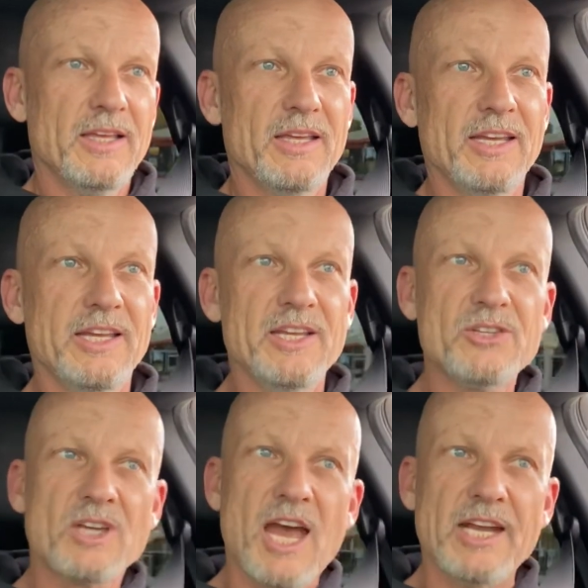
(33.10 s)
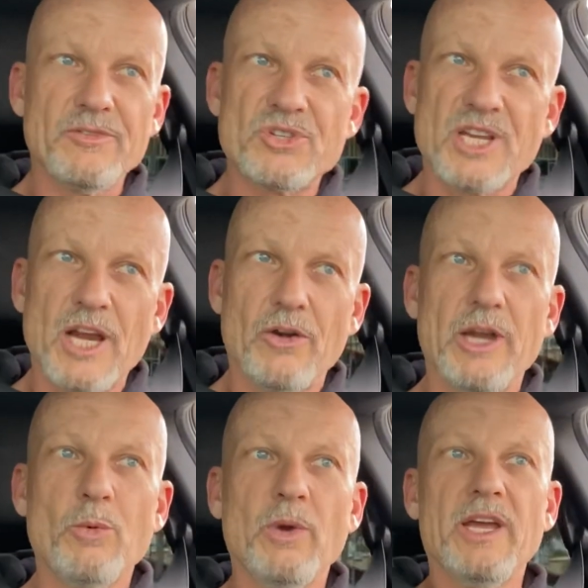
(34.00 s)
it is kind of
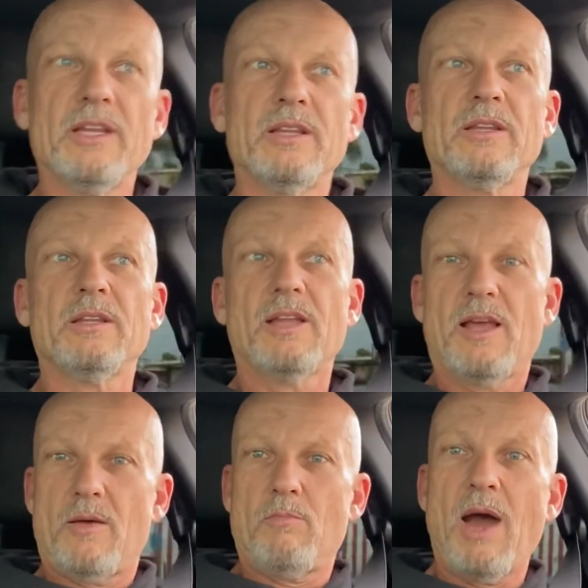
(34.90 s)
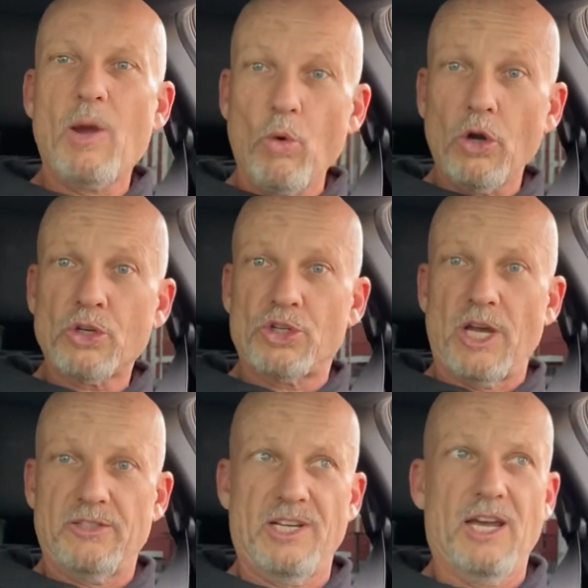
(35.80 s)
scary when my work
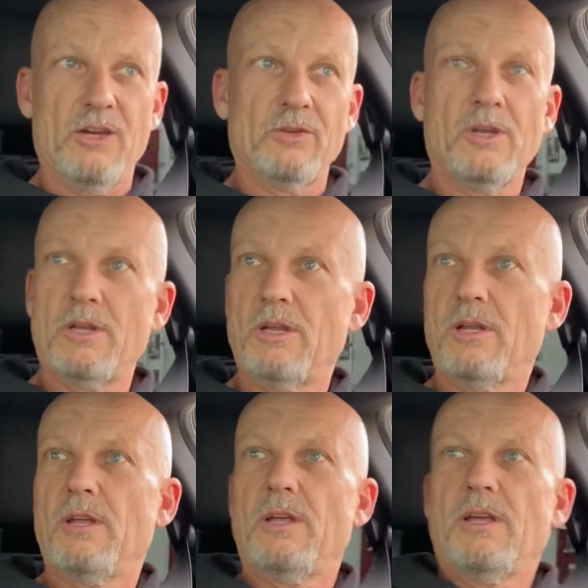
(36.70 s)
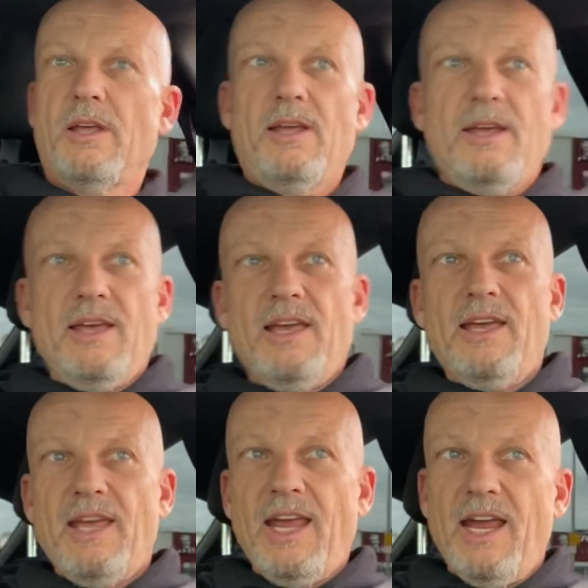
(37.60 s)
shut down,
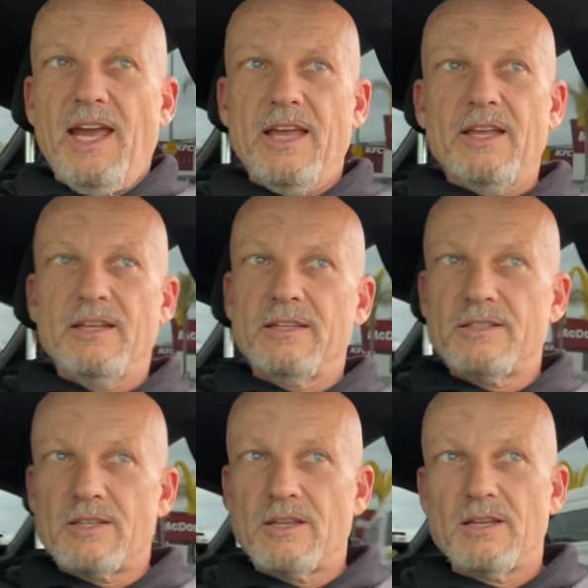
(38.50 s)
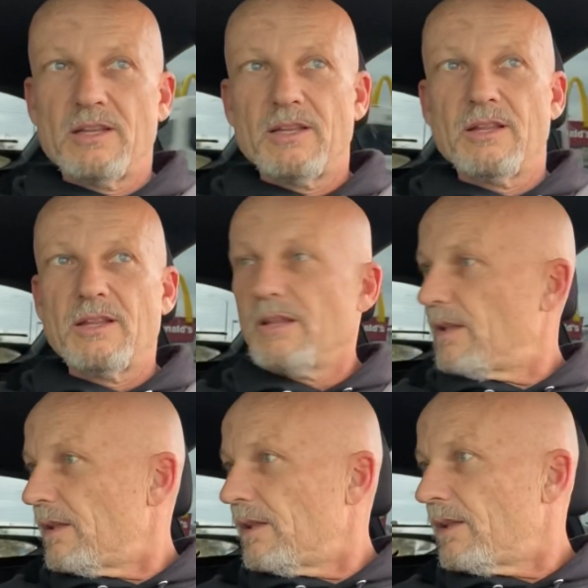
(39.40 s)
and
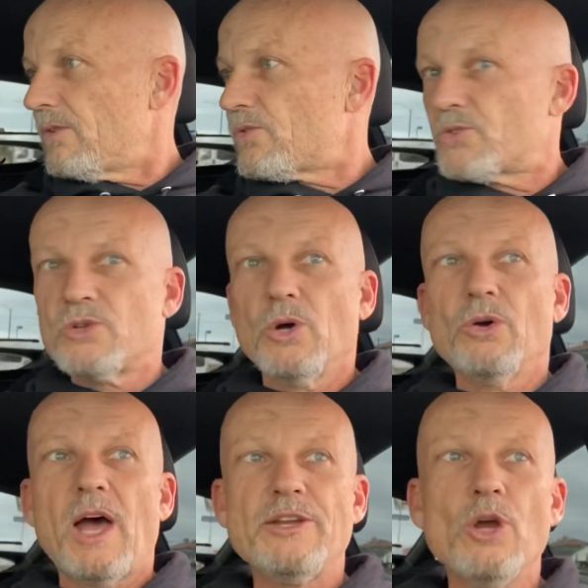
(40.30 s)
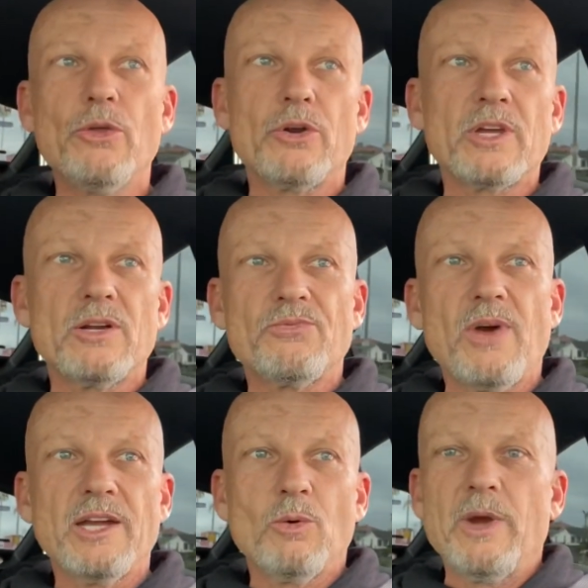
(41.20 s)
so I know they're going to
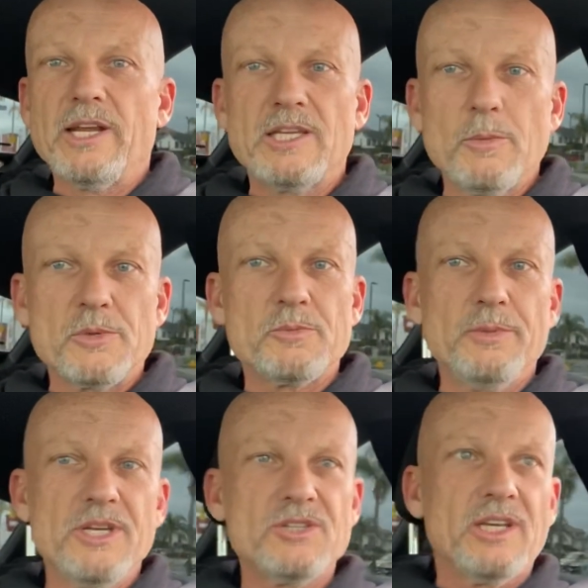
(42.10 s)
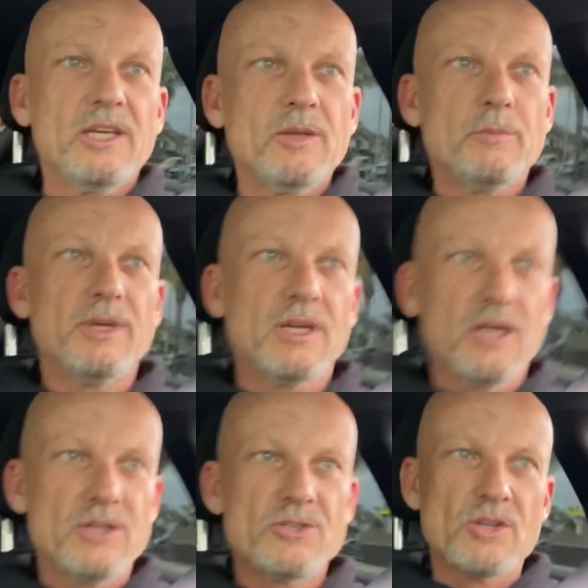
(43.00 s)
find a way to keep us busy
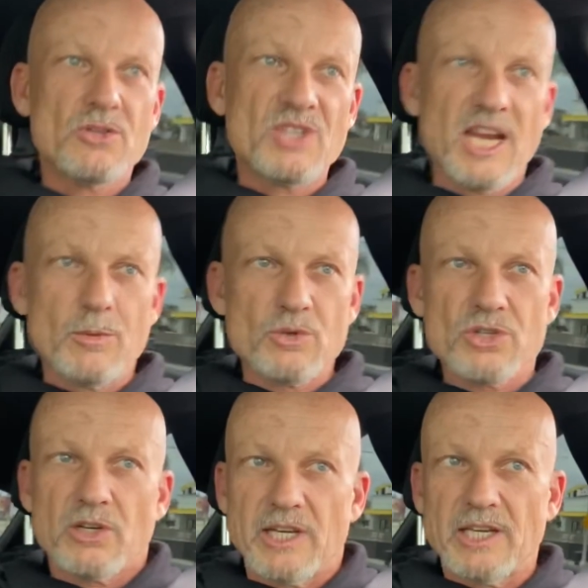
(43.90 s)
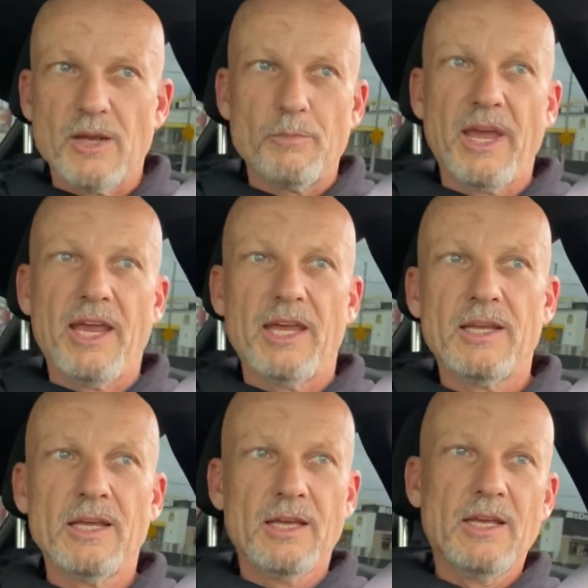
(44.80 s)
because they're saying we're still going to get paid,
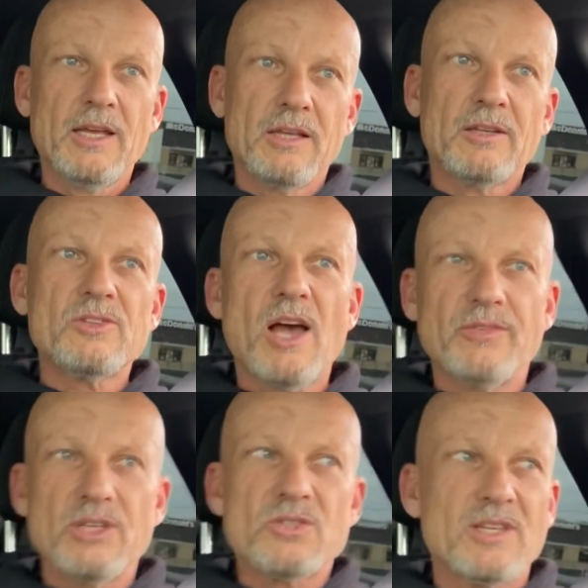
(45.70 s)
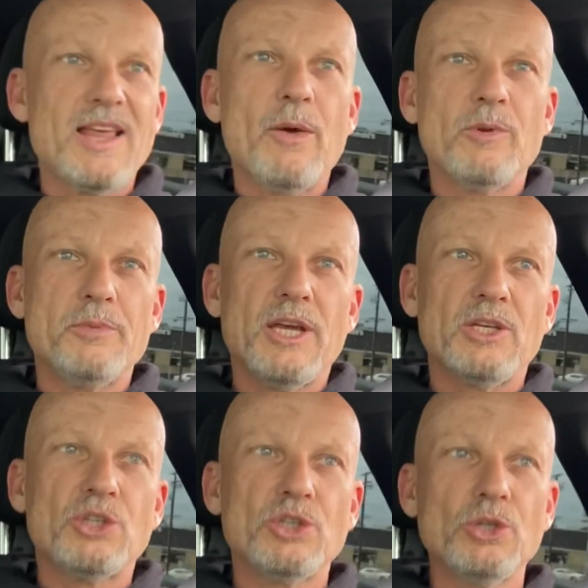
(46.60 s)
because obviously that would be a
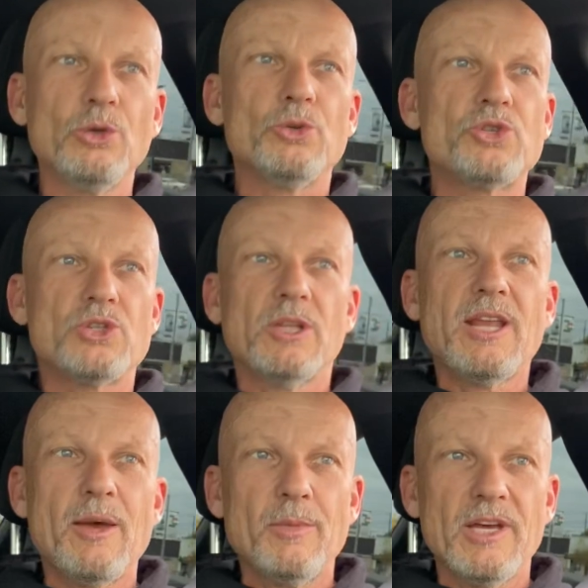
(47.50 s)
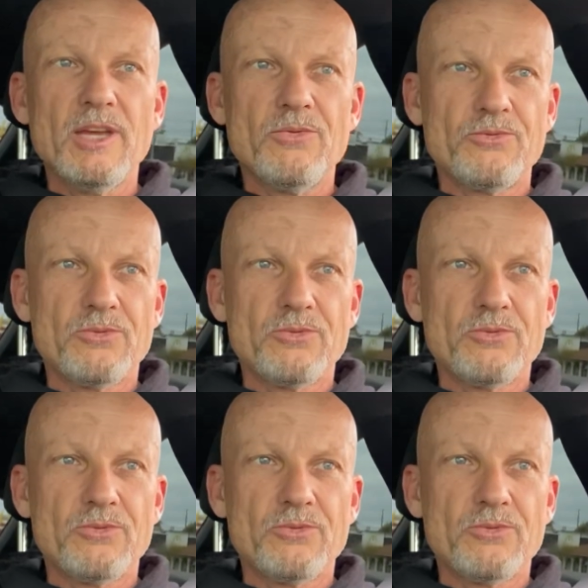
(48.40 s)
huge dilemma if